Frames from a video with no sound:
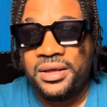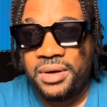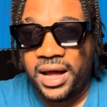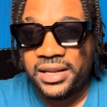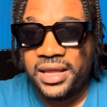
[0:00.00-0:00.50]

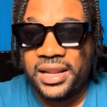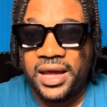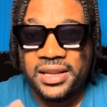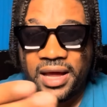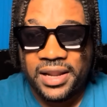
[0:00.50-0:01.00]
At the end of the
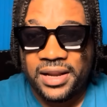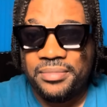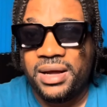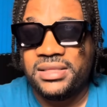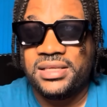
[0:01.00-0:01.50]
day, that the
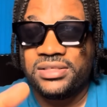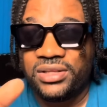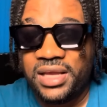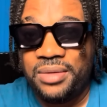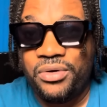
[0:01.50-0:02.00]
man says. So
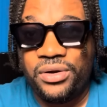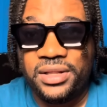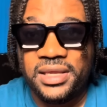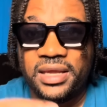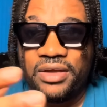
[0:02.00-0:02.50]
tell me what you
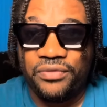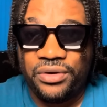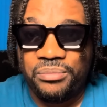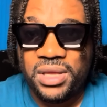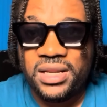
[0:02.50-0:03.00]
think if you
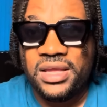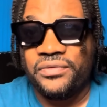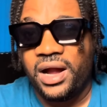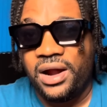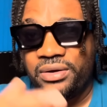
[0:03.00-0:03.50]
don't believe
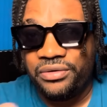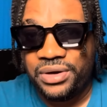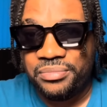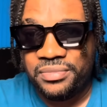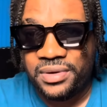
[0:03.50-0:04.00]

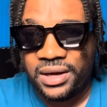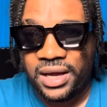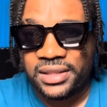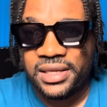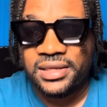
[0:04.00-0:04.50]
or you
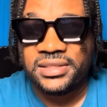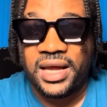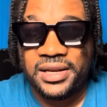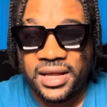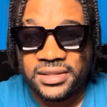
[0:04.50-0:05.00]
don't think say
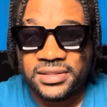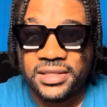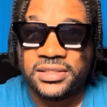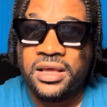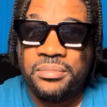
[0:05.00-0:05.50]

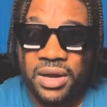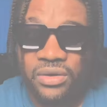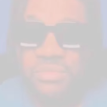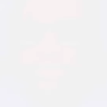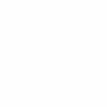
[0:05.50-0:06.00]
nonsense. Make a
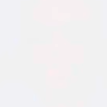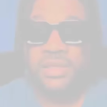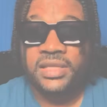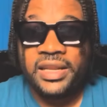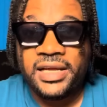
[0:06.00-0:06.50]
move.
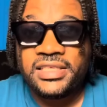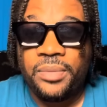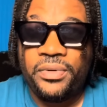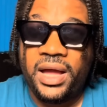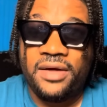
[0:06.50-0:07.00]
So next
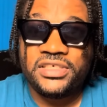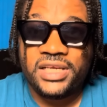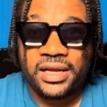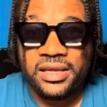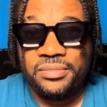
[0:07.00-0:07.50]
up, we have
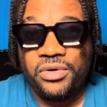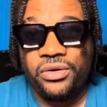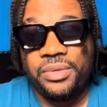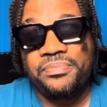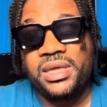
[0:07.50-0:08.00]
Shaquille
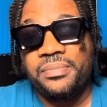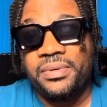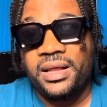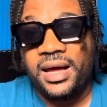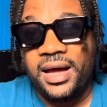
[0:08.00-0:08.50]
Murray,
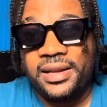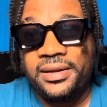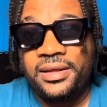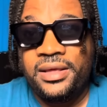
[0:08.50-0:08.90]
people. And,